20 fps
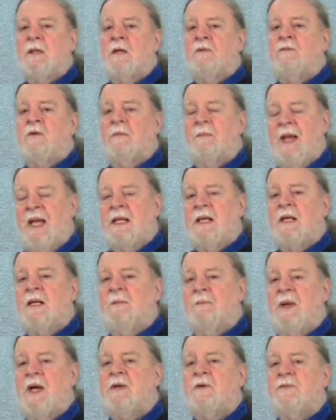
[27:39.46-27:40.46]
for making a
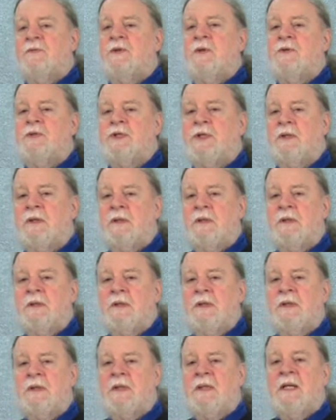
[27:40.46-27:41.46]
better future
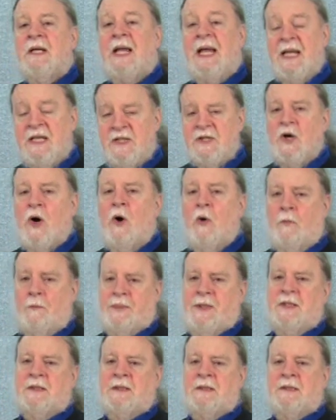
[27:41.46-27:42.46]
is hope
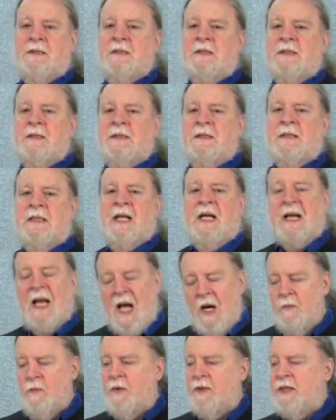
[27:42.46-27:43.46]
and
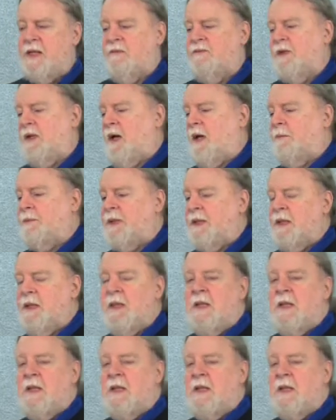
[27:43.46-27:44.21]
I won't give it up.